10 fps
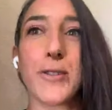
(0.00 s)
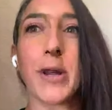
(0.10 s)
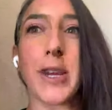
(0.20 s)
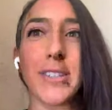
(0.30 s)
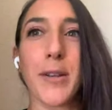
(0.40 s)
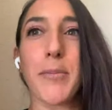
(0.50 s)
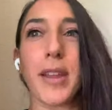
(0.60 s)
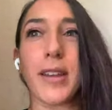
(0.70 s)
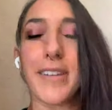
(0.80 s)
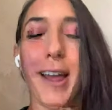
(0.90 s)
tweet
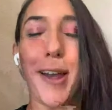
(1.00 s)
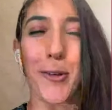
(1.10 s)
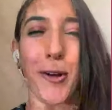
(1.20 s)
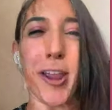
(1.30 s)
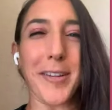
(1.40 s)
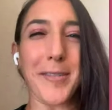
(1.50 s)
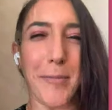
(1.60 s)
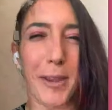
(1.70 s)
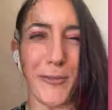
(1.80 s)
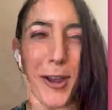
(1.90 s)
something to downgrade
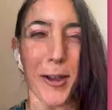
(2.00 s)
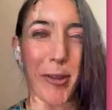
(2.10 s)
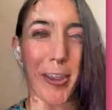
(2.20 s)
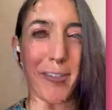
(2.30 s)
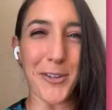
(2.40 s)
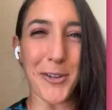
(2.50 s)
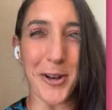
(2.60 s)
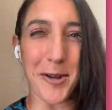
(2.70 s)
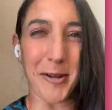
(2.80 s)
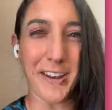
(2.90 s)
my family, if you
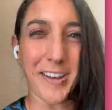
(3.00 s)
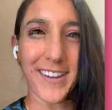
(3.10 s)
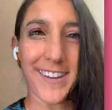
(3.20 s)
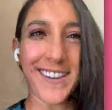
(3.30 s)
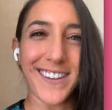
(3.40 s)
know what I mean.